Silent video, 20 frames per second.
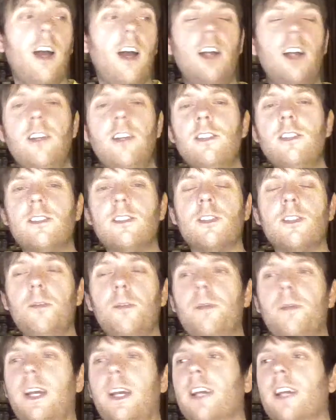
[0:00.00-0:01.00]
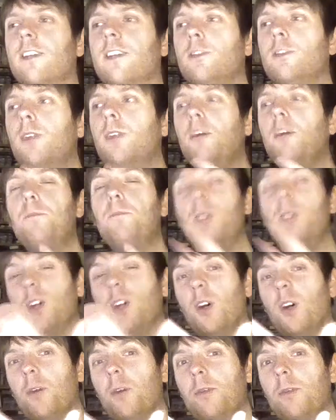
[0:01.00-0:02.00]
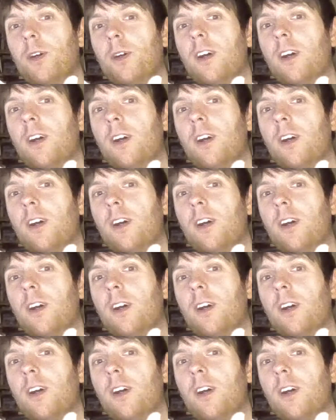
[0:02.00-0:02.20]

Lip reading: I know this is a good beer because when I burp